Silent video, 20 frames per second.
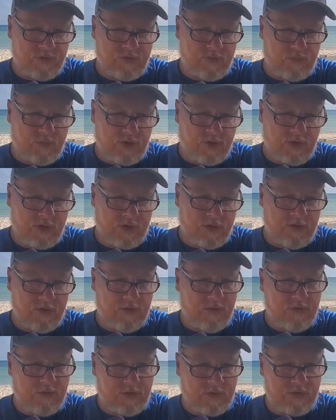to be
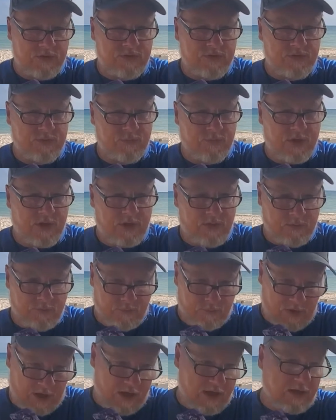in this in
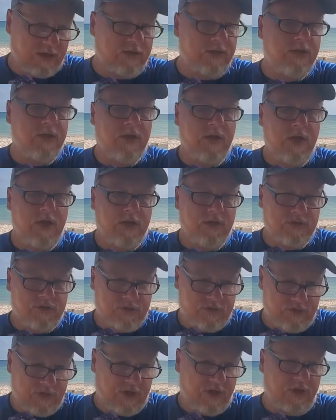bed
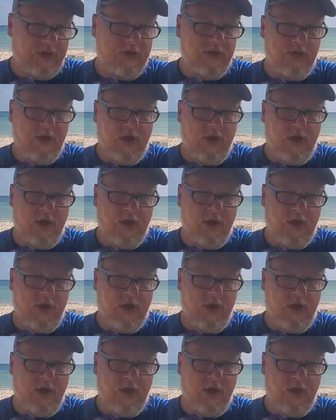sick